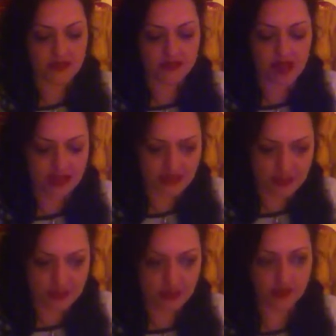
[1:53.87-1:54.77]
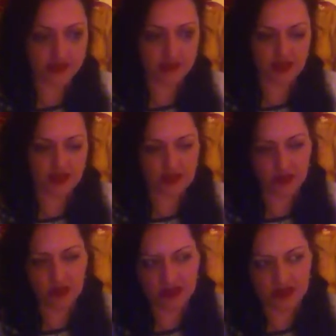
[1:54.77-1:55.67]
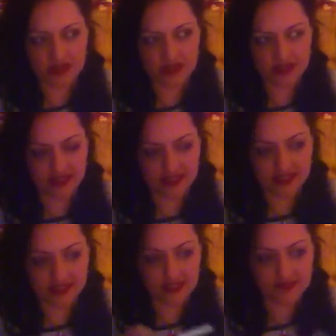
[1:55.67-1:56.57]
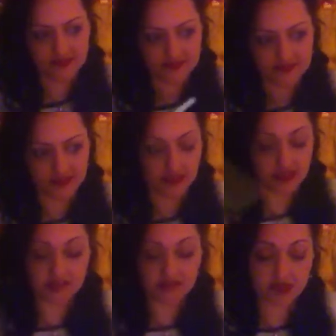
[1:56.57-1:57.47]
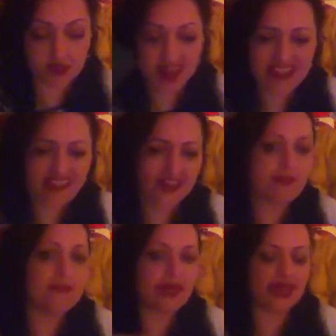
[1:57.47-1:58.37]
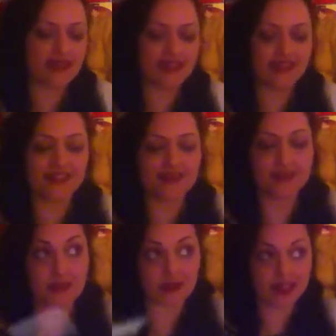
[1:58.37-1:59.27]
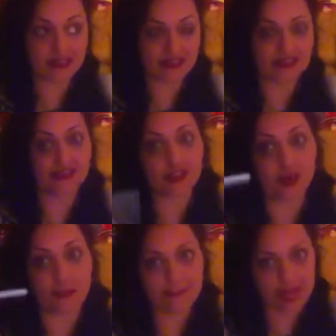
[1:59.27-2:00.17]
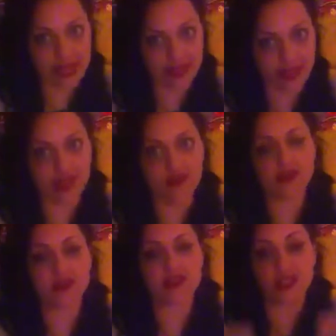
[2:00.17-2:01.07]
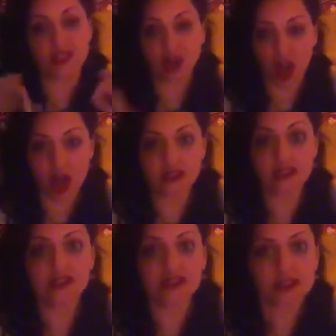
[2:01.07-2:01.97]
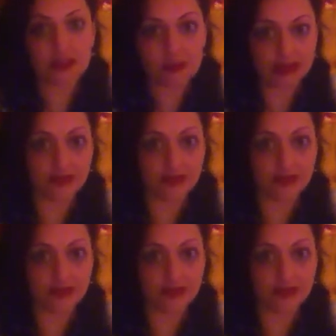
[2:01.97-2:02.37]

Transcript: That is basically what they said. What else they said? I think their main, better say this is like their main thing was just to not be